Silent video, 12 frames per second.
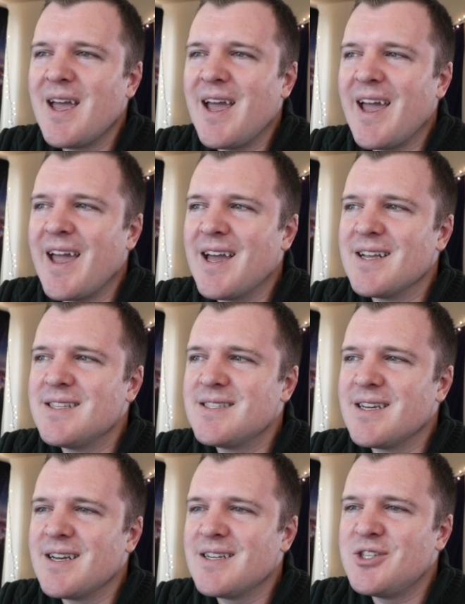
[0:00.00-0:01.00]
And
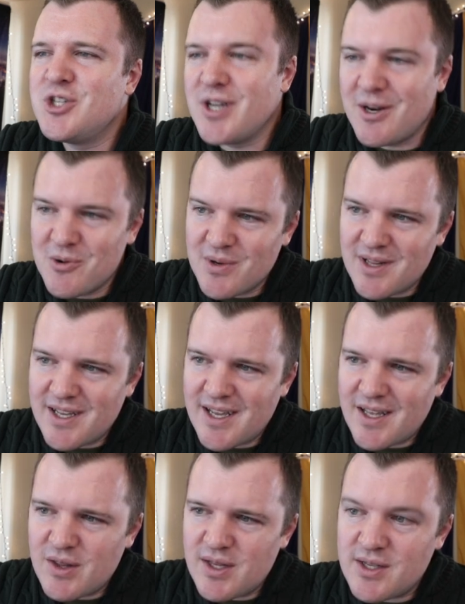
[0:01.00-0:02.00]
uh,
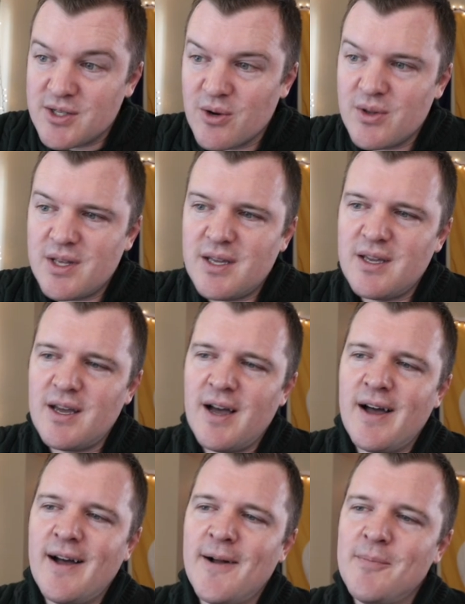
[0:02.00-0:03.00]
generally, these are the
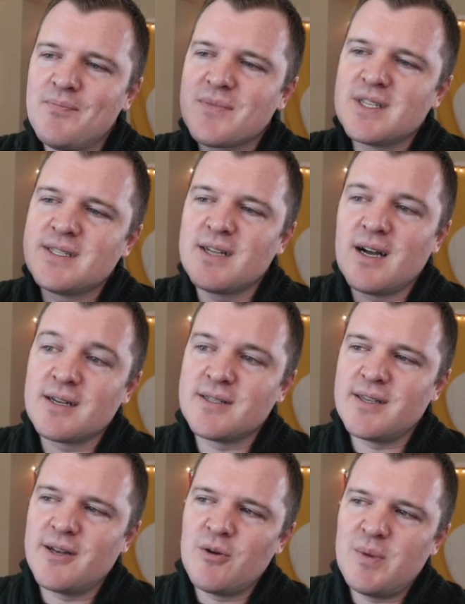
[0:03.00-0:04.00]
um, stocks
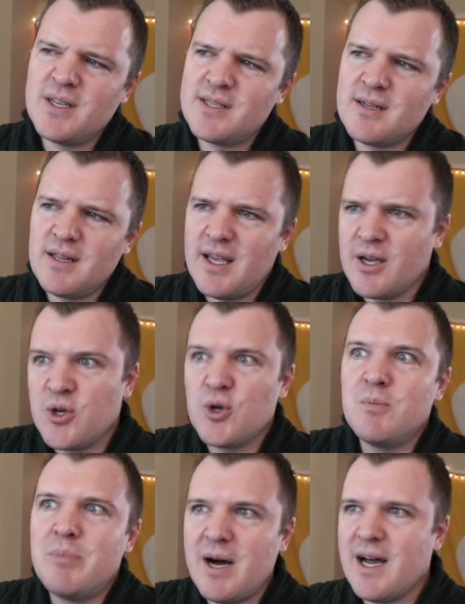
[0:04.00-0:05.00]
that are basically a
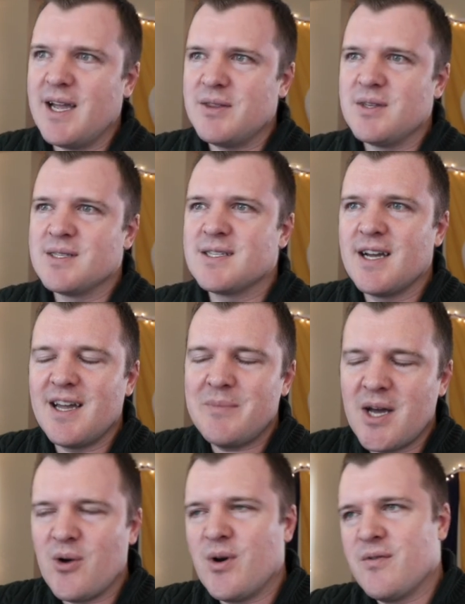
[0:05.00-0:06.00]
good buy at this time.
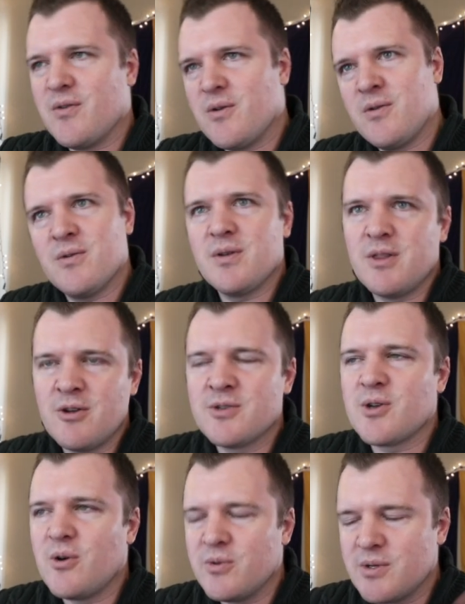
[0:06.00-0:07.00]
However, there's,
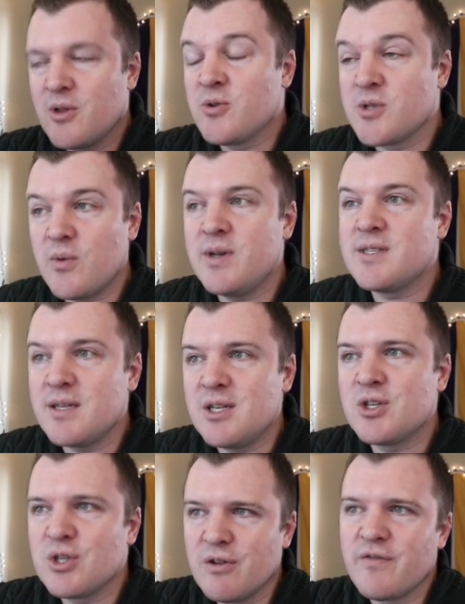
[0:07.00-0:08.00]
all, there's always
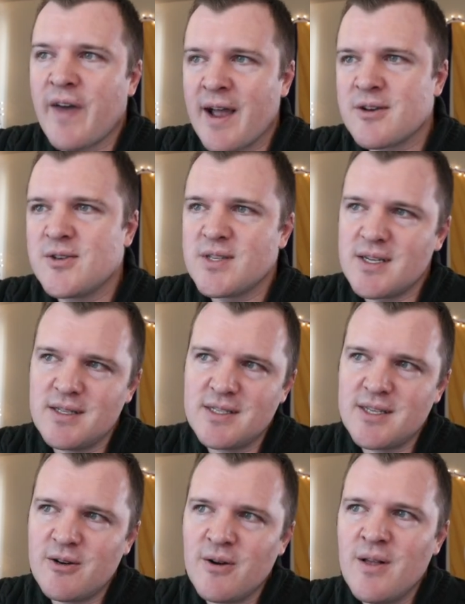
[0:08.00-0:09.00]
additional factors to
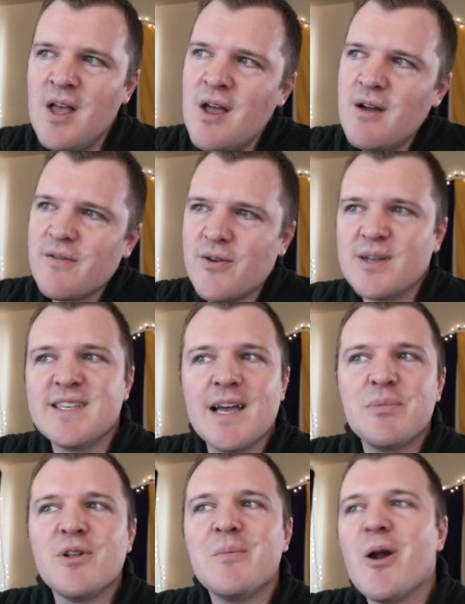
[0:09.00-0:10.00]
consider. For
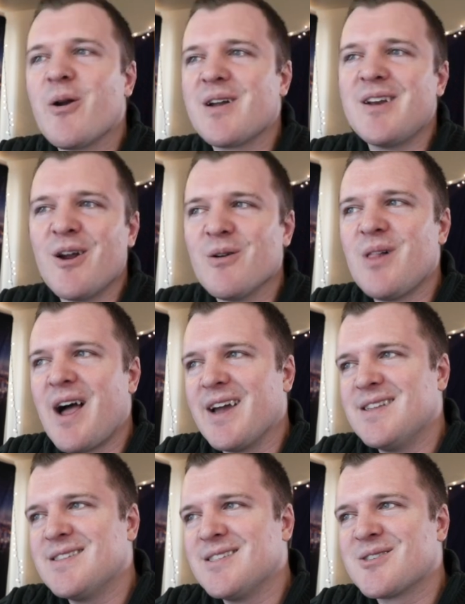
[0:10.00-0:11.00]
example, American
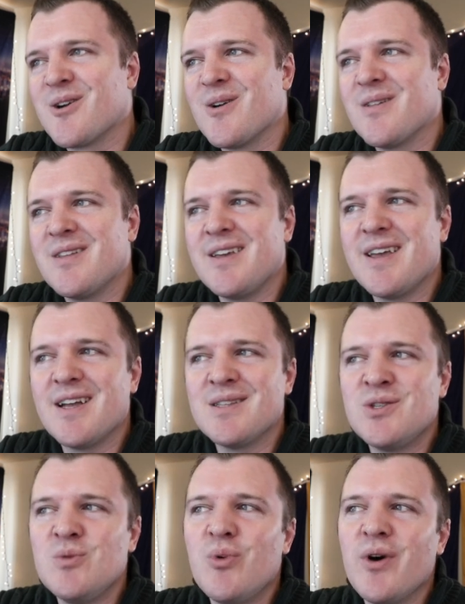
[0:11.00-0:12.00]
Airlines is currently at
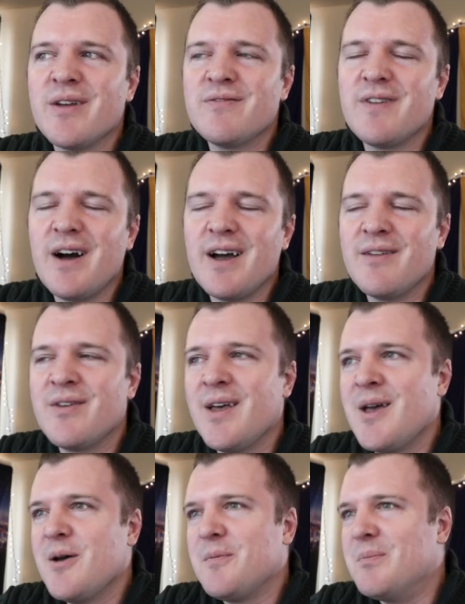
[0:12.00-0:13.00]
two point five,
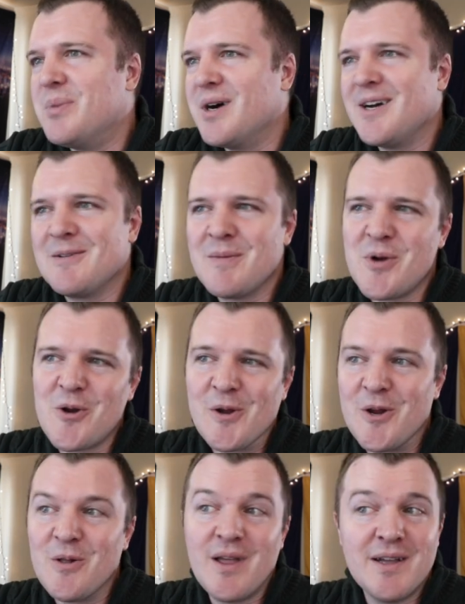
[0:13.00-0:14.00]
but American
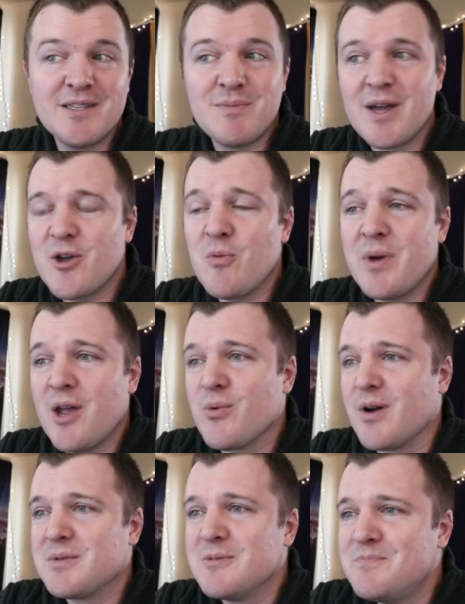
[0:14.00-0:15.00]
Airlines might go
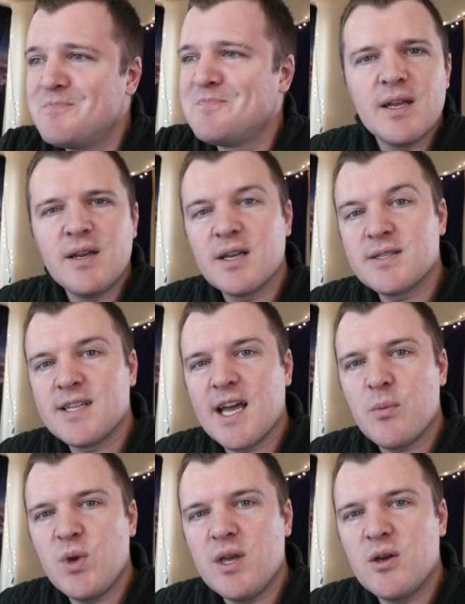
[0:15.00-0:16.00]
bankrupt. Next
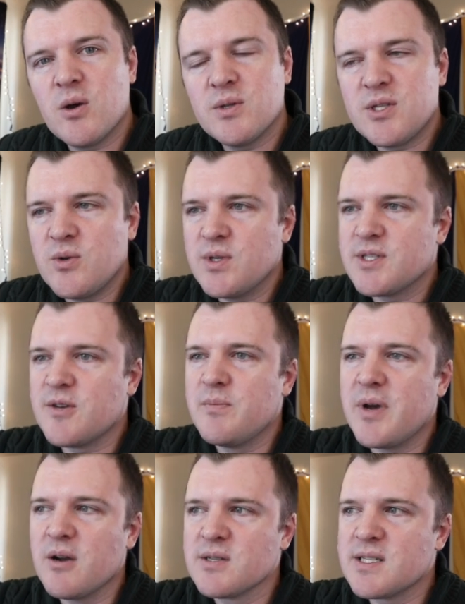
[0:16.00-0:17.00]
tab we can go to is
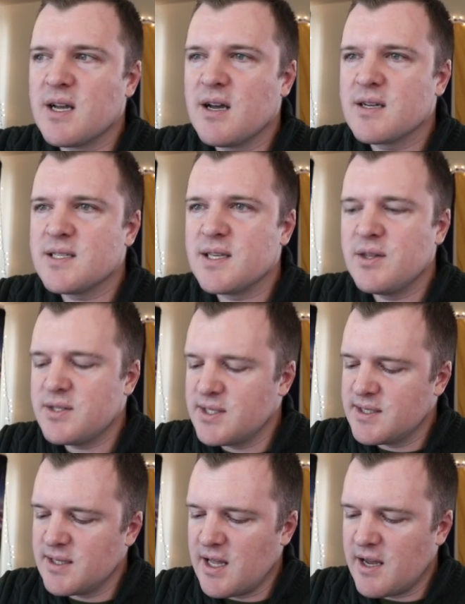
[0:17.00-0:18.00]
compare stocks, and this
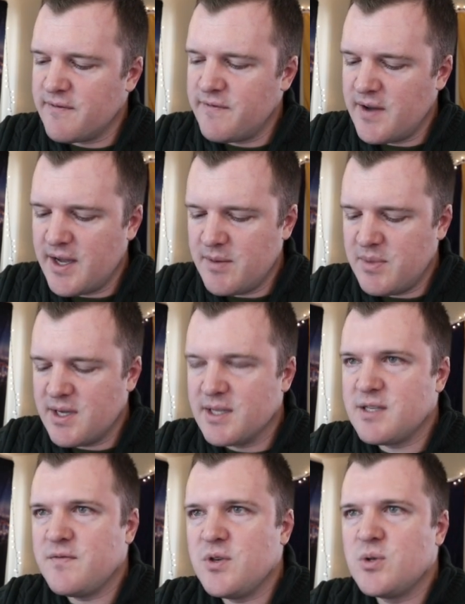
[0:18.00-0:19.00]
is a lot of fun
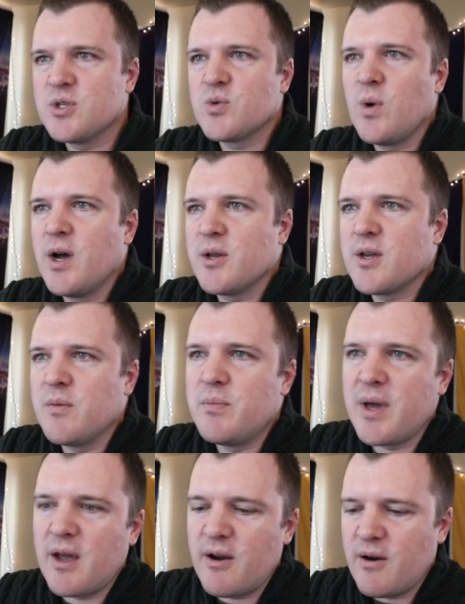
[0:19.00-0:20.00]
because if you just want to
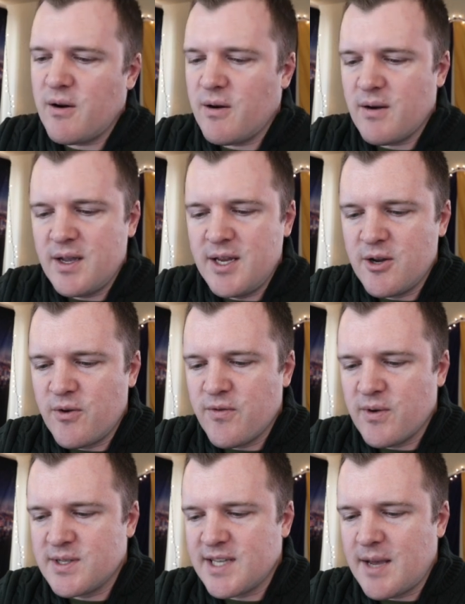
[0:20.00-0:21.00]
compare, you know,
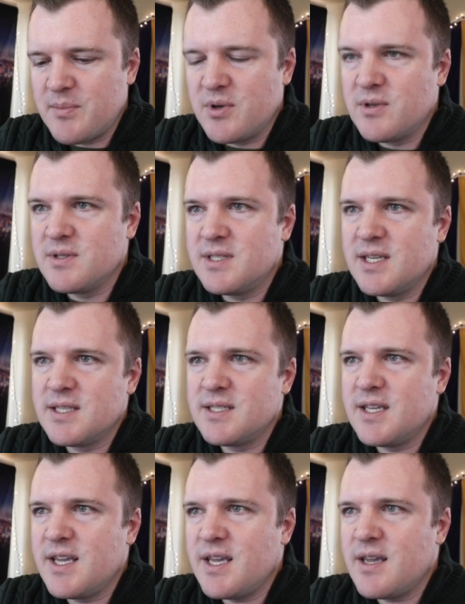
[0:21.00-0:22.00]
for example,
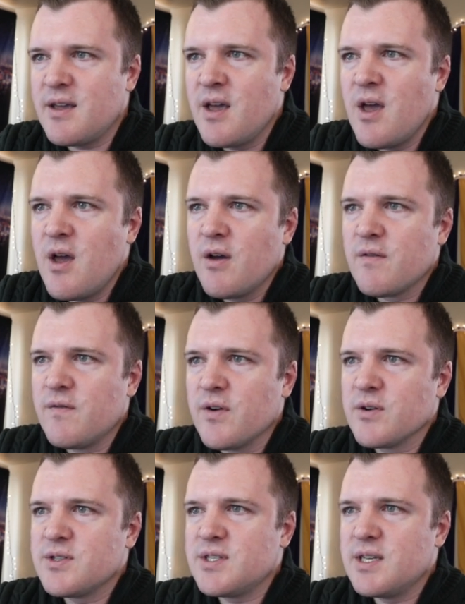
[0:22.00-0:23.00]
Disney
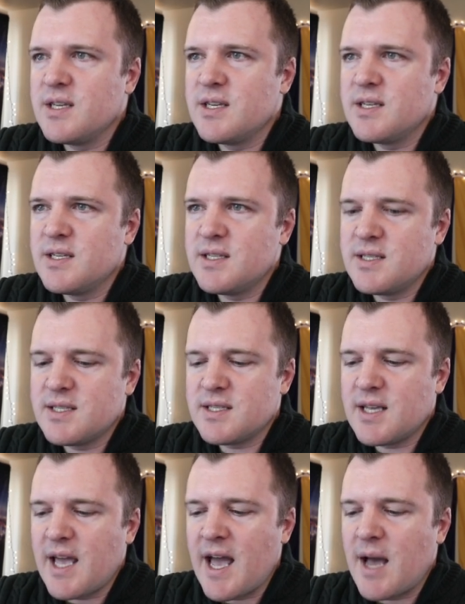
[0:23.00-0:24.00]

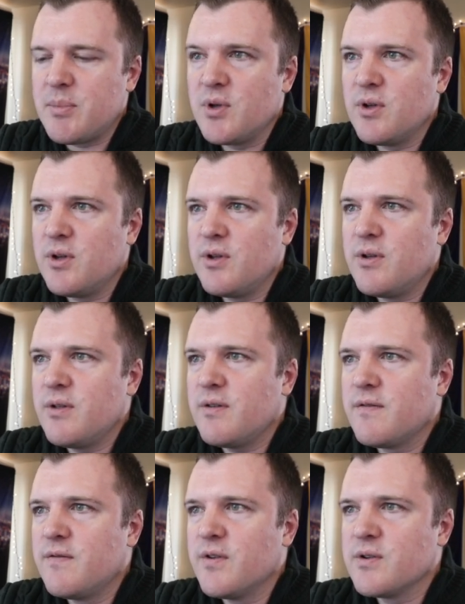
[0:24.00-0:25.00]
versus
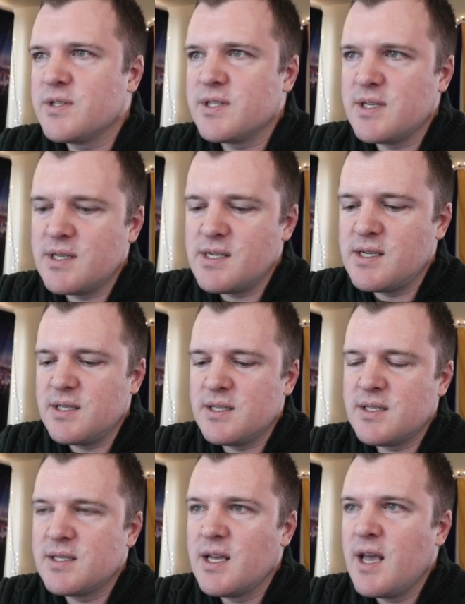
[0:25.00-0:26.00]
Apple
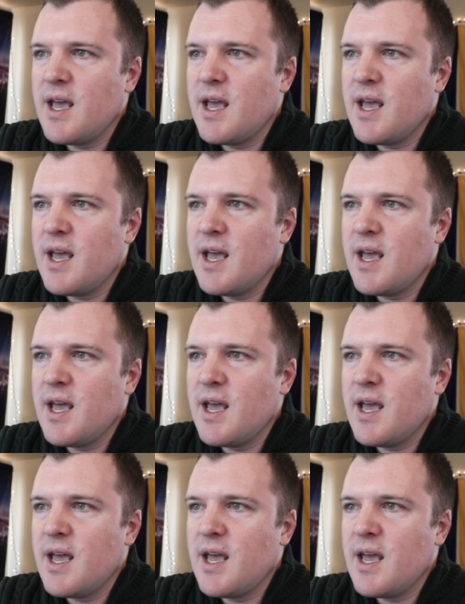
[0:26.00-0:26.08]
versus